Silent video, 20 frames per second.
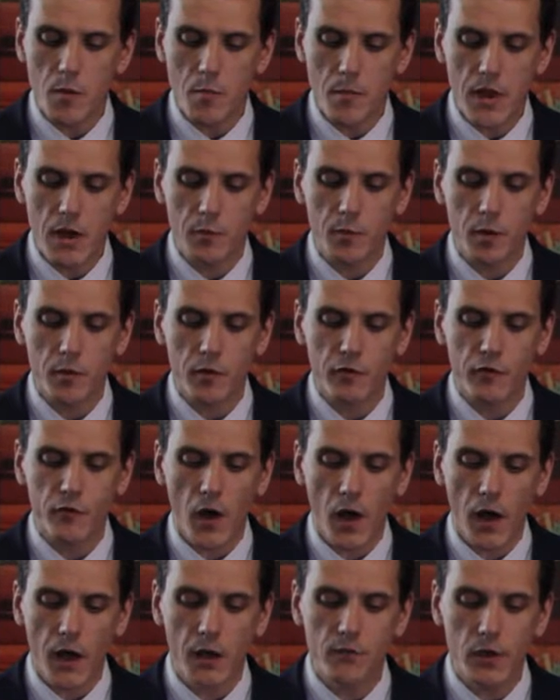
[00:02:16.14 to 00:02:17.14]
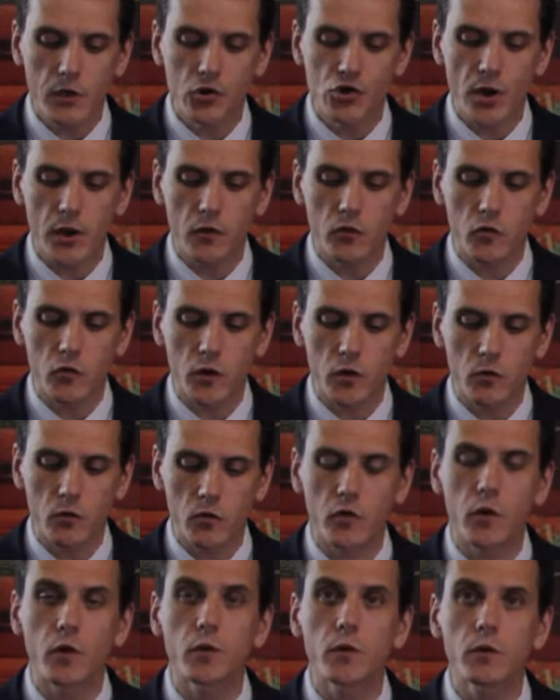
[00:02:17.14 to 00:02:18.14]
a minimum of five NJCU
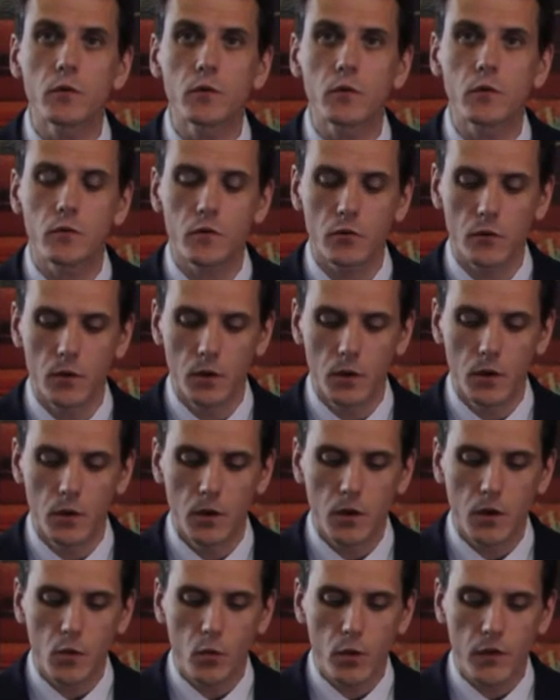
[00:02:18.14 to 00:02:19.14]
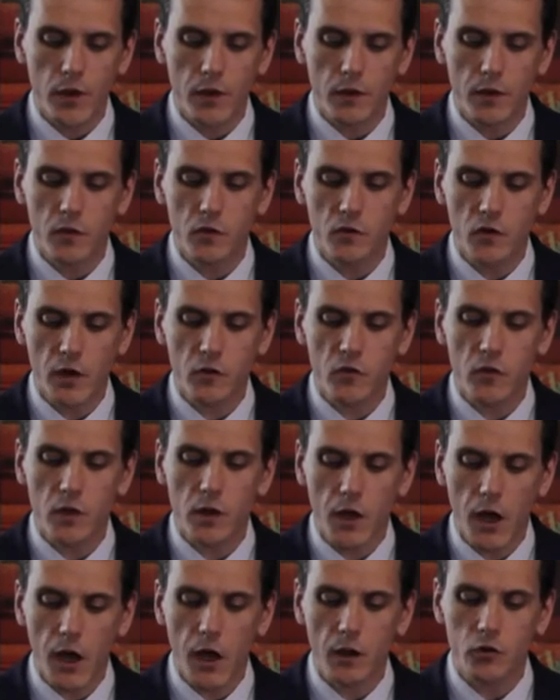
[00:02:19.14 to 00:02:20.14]
students with at least 60
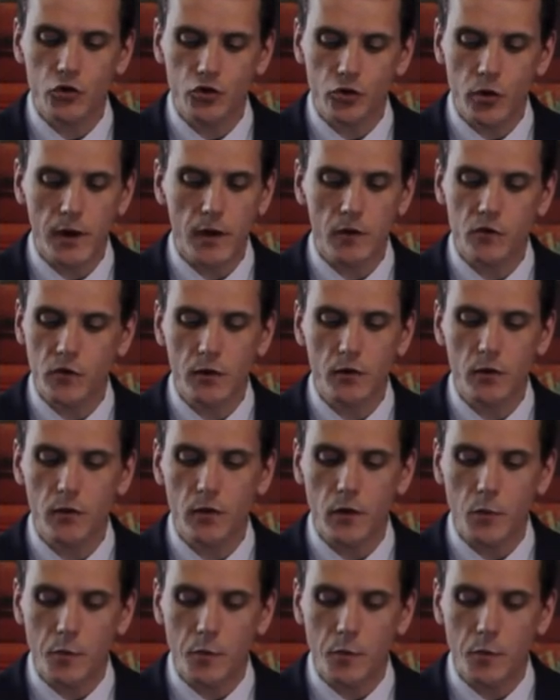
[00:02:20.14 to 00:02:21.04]
college credits under their